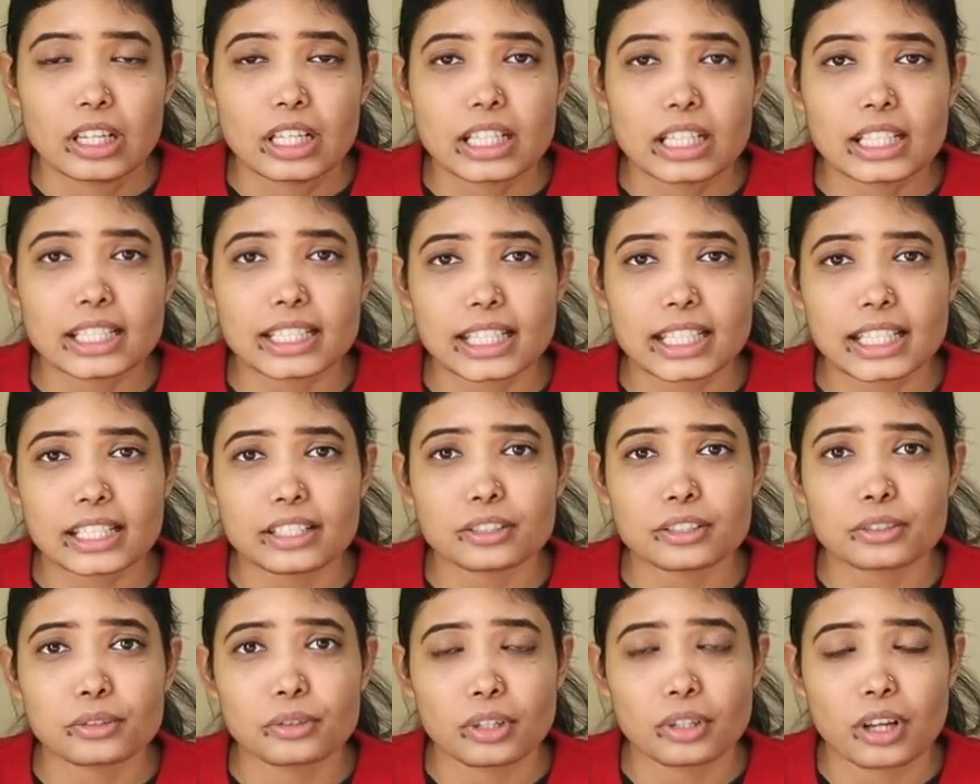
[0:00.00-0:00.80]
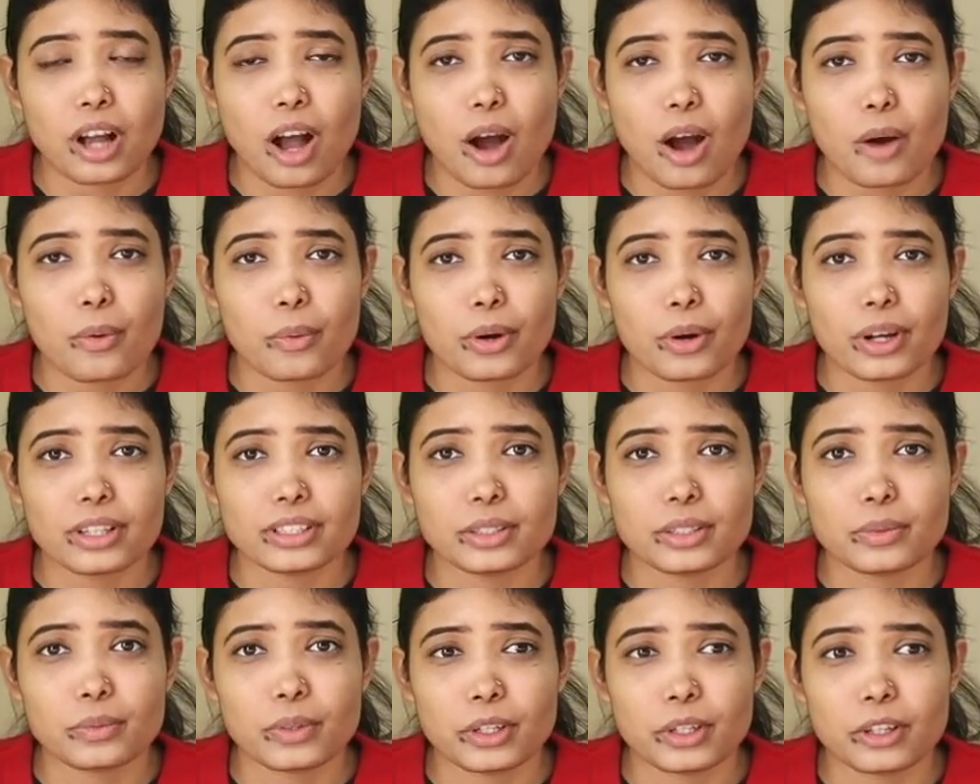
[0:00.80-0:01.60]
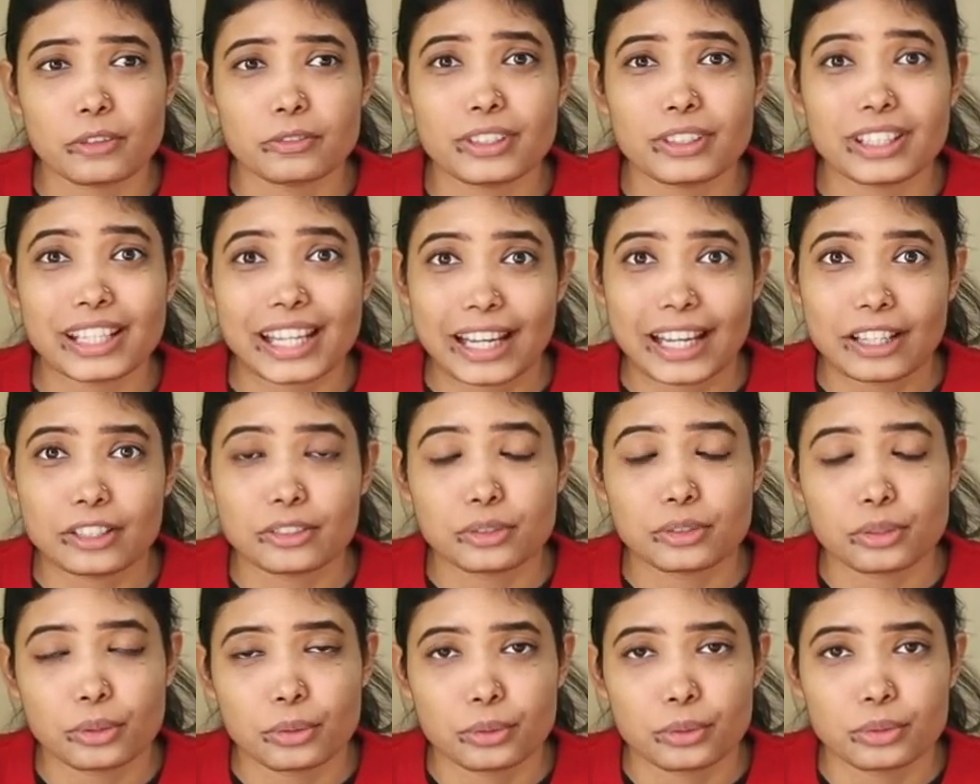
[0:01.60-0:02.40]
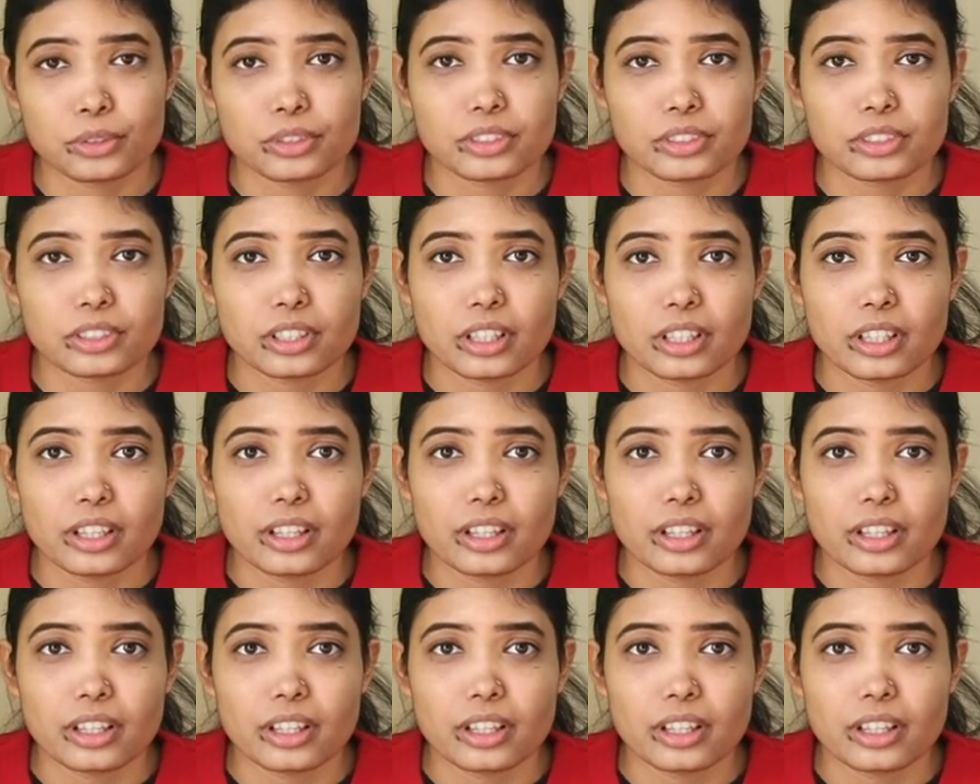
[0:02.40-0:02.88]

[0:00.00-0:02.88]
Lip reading: Since Gurgaon was in one of the red zones,